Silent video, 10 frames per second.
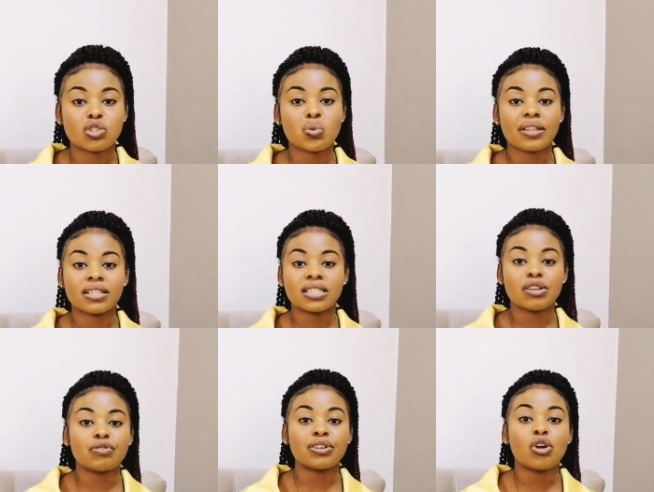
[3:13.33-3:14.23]
That's why they
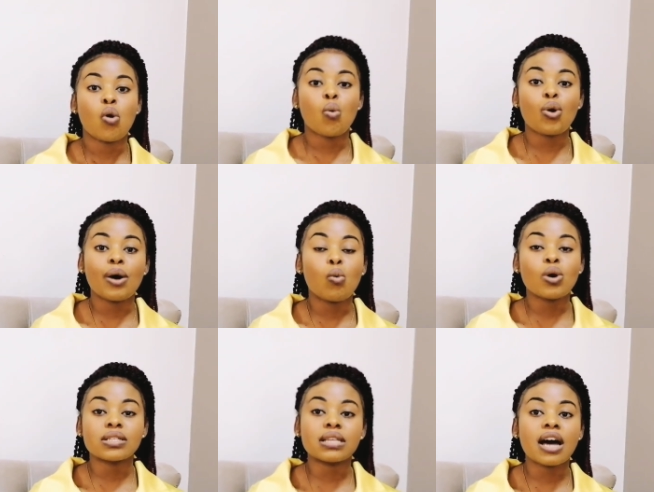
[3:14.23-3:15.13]
say "When
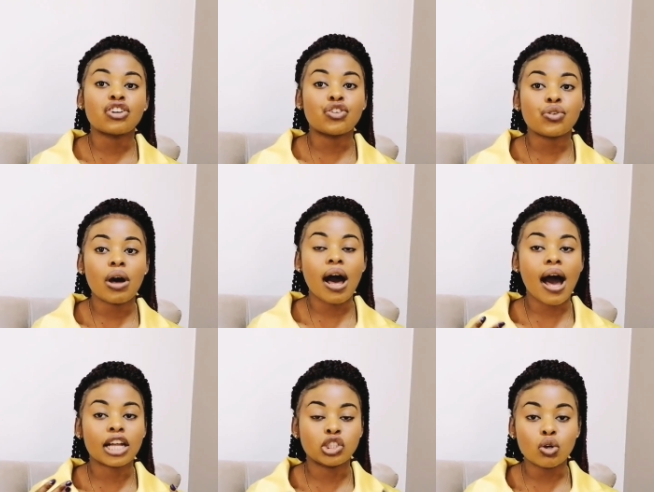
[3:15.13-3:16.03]
once
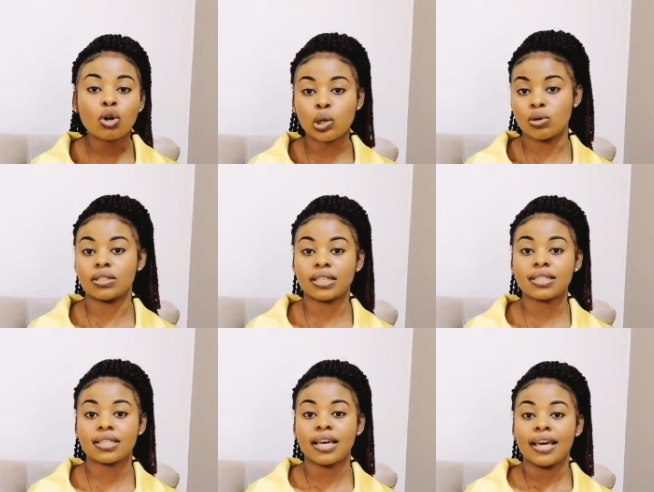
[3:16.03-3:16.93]
a, door
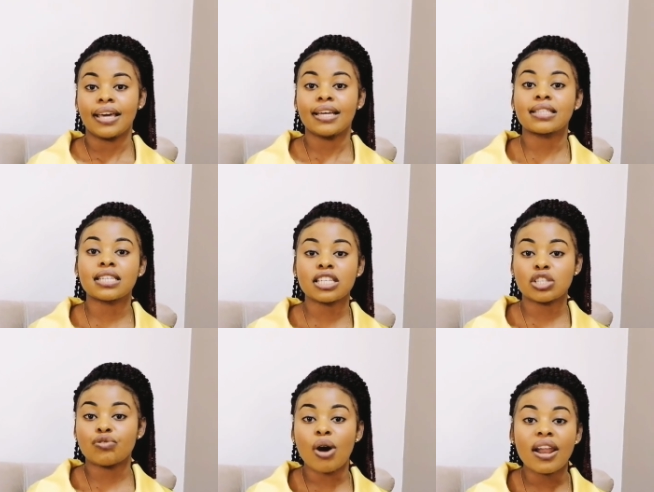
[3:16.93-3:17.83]
closes, it's
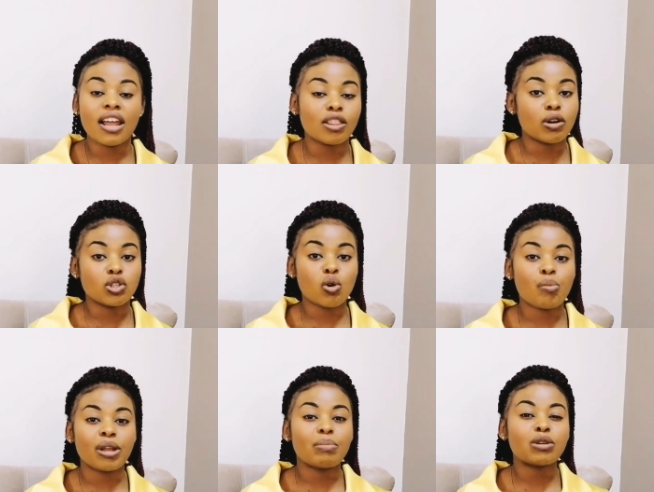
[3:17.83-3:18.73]
easy for another one to
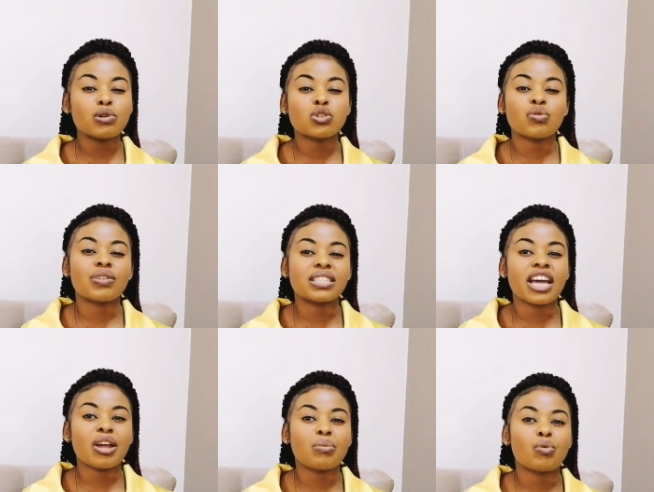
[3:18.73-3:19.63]
open. But most of the
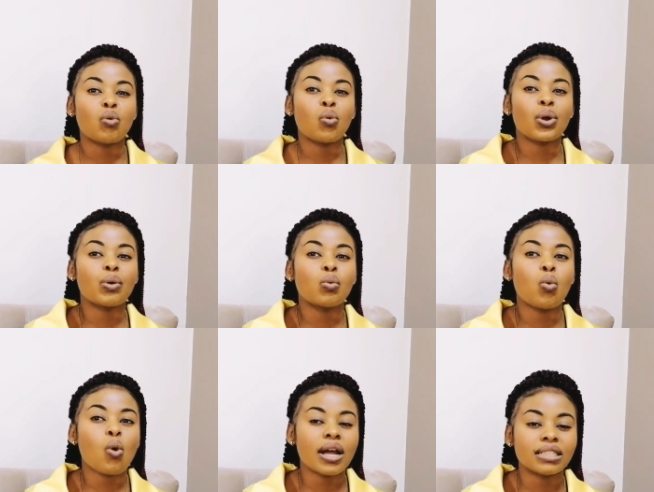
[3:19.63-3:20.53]
time, we
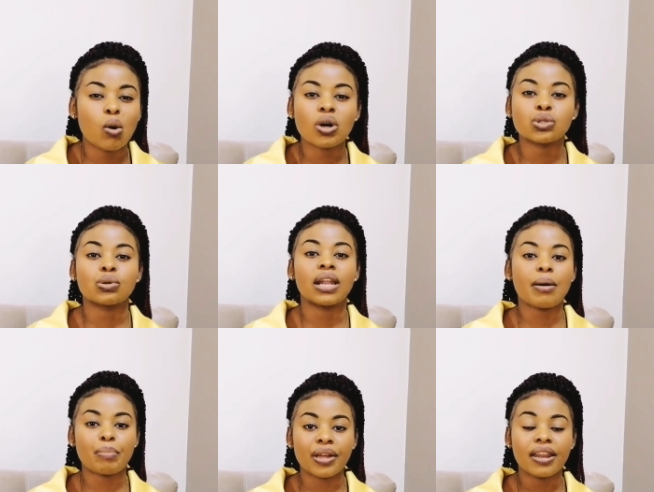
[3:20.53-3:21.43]
wonder what will
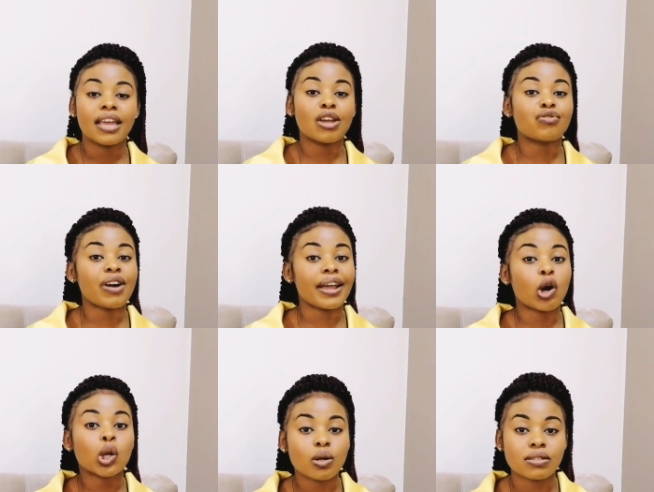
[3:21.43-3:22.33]
happen if I
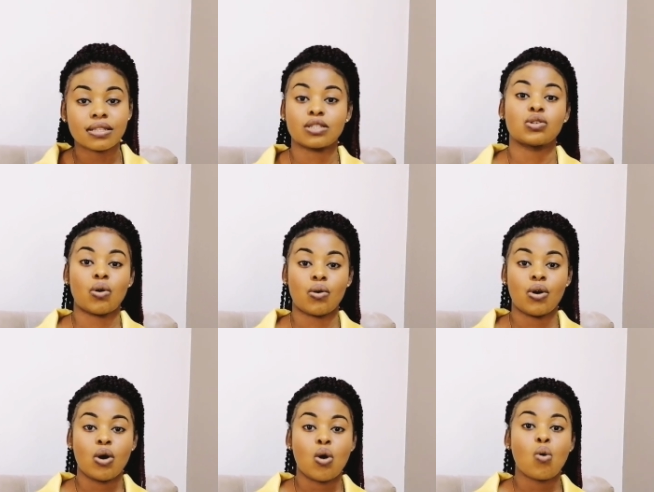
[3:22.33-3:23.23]
close this door.